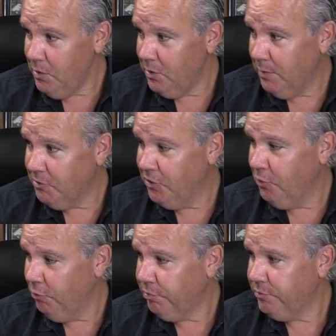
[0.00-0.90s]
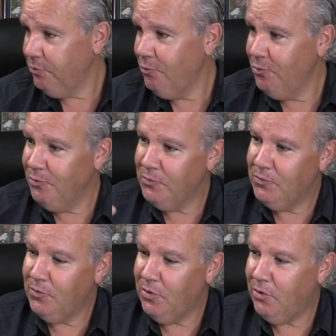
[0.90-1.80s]
I'm going to go through
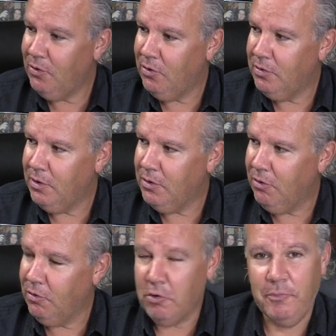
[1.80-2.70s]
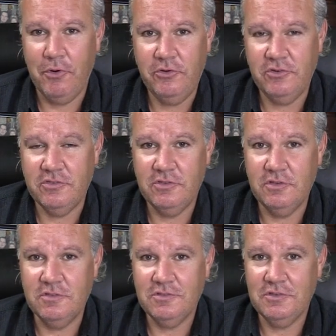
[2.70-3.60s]
all our
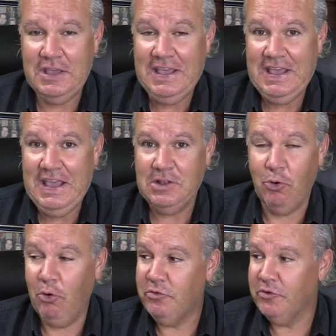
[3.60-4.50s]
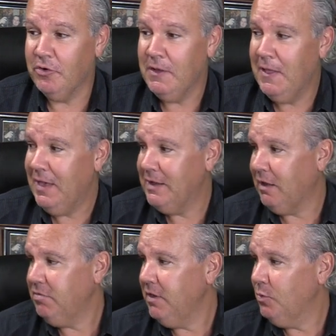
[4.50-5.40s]
purchases in order. And
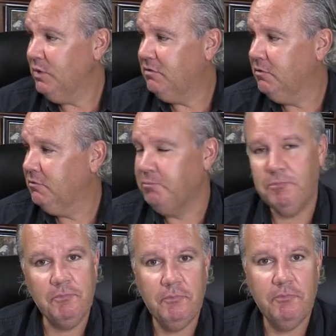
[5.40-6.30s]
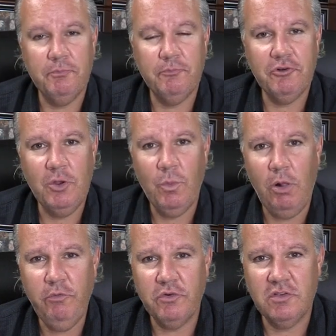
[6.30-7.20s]
I think we did pretty
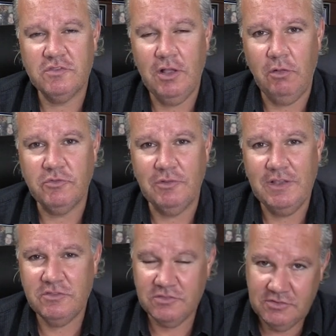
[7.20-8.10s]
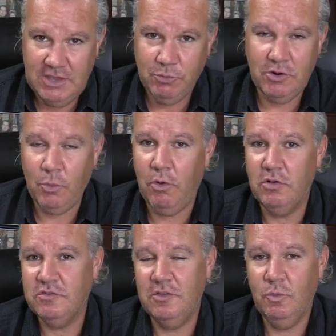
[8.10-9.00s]
well for herself. So let's see what it
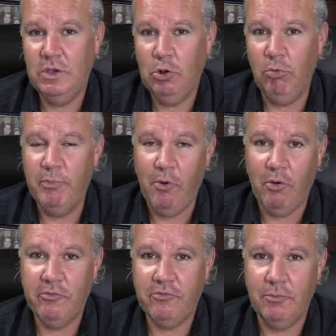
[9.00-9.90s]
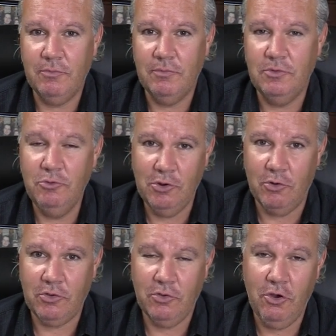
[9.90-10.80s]
was that we all bought from New
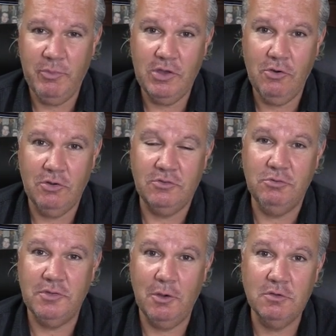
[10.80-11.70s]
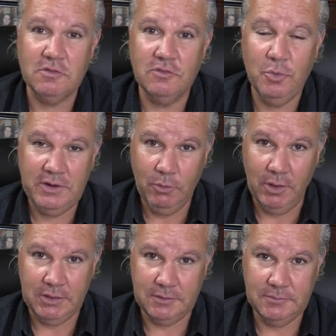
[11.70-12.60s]
York Comic Con 2021.